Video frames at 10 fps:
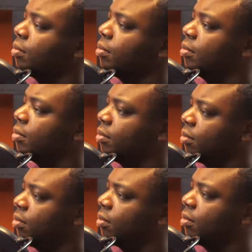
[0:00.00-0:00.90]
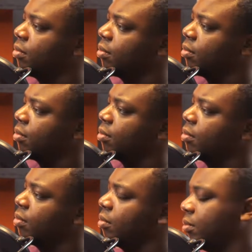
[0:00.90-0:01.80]

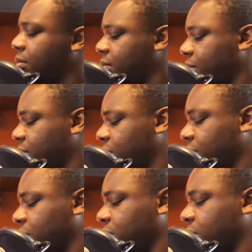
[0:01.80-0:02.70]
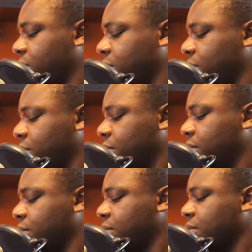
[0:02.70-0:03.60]

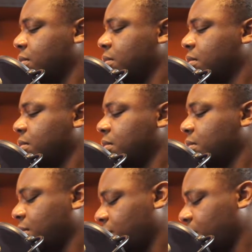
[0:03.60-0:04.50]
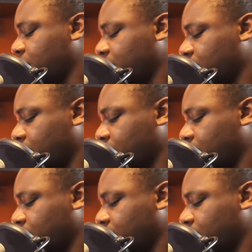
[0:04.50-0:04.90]
[no speech]